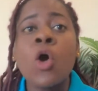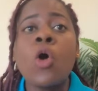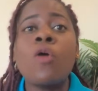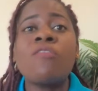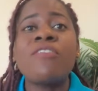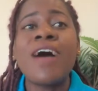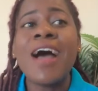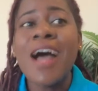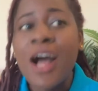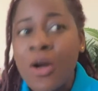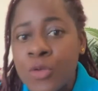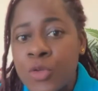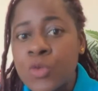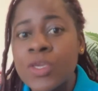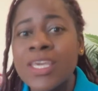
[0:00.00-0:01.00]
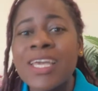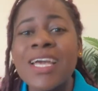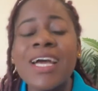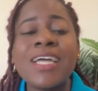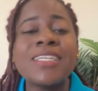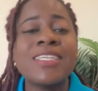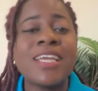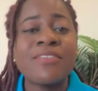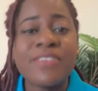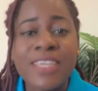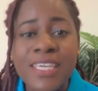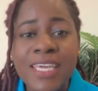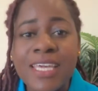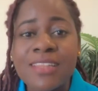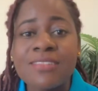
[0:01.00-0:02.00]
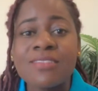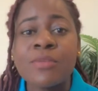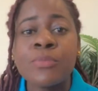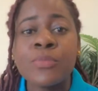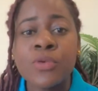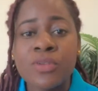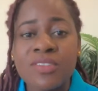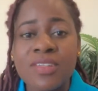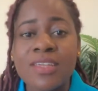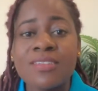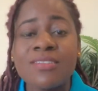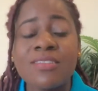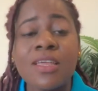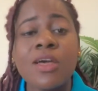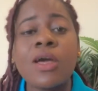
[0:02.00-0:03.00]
of how you can navigate the process